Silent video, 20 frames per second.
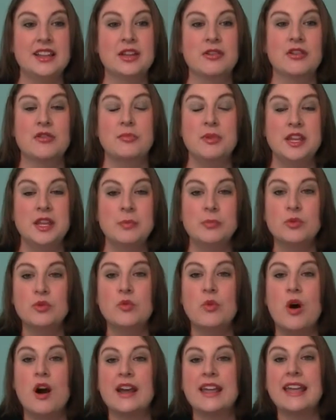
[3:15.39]
There were people
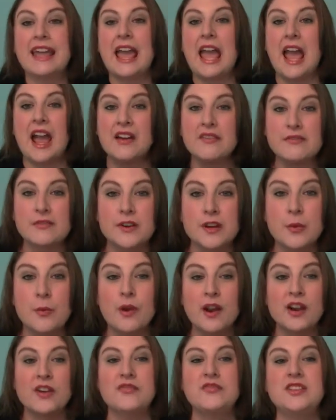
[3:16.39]
walking
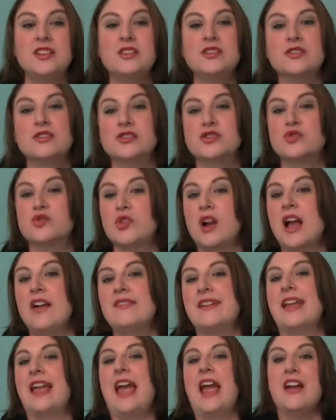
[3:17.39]
everywhere, vehicles
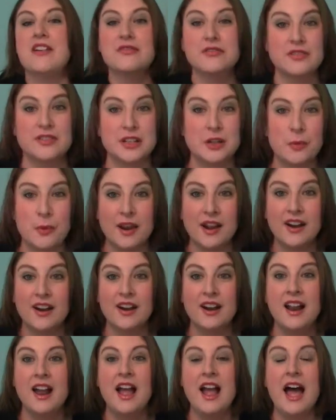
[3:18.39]
driving everywhere.